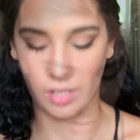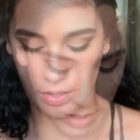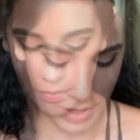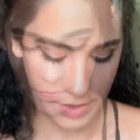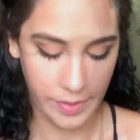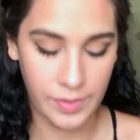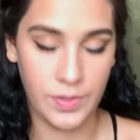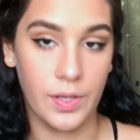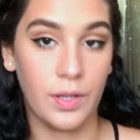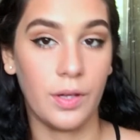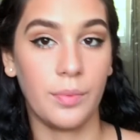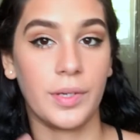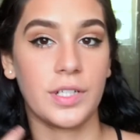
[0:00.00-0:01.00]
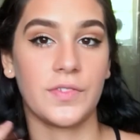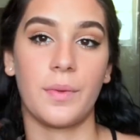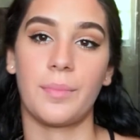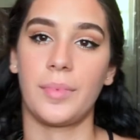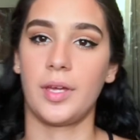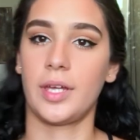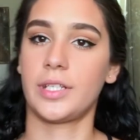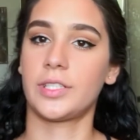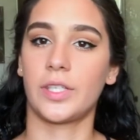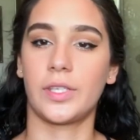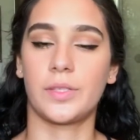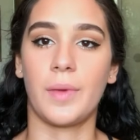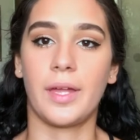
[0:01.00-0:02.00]
this concealer brush from BH
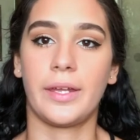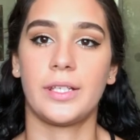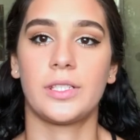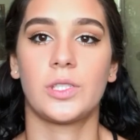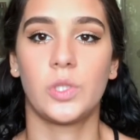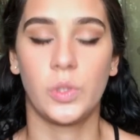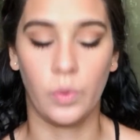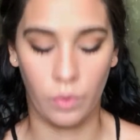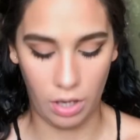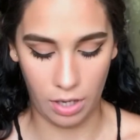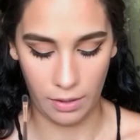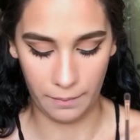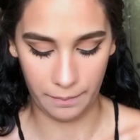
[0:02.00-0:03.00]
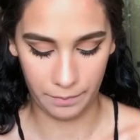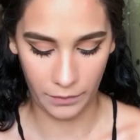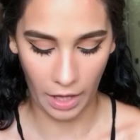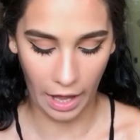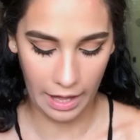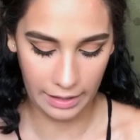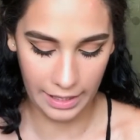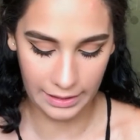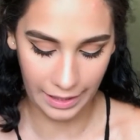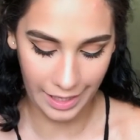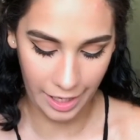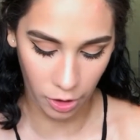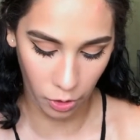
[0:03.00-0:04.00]
Cosmetics to highlight
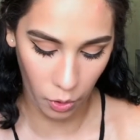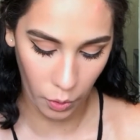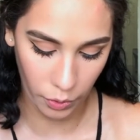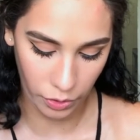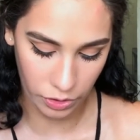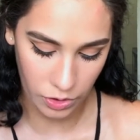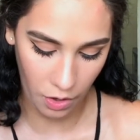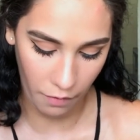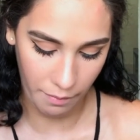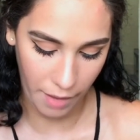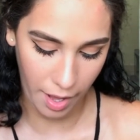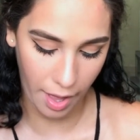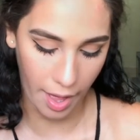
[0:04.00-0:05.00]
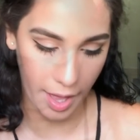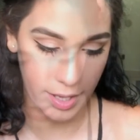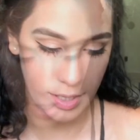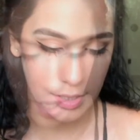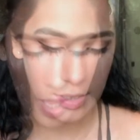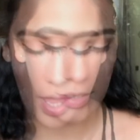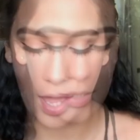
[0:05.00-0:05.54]
the inner corners of my eyes.